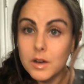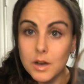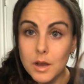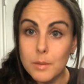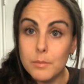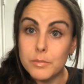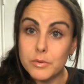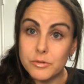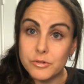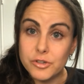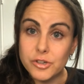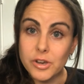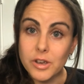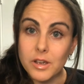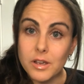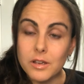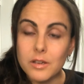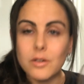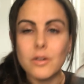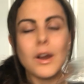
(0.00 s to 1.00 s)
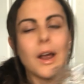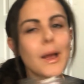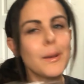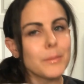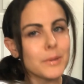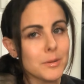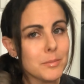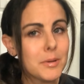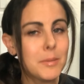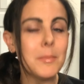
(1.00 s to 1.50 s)
kombucha, or I'm
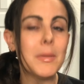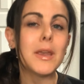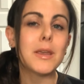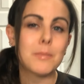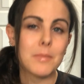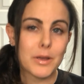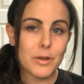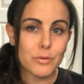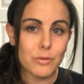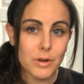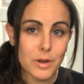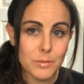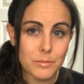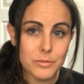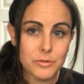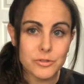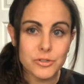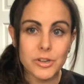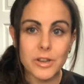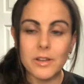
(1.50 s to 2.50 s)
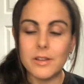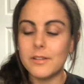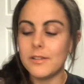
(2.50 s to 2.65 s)
gonna be making my own kombucha.